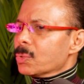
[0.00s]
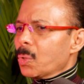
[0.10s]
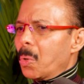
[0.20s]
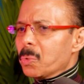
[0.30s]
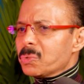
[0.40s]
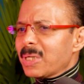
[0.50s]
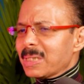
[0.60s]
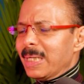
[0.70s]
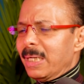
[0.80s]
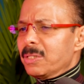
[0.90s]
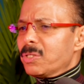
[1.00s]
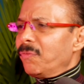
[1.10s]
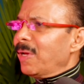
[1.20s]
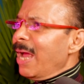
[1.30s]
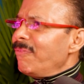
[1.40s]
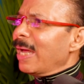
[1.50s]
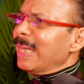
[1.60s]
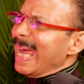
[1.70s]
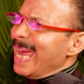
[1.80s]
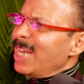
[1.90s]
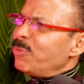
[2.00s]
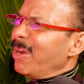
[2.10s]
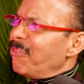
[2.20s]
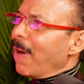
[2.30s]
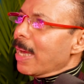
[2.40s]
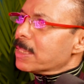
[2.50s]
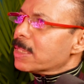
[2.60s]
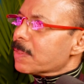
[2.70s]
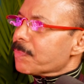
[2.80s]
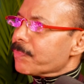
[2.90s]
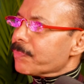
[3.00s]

So, sustenance of life, and they age very fast.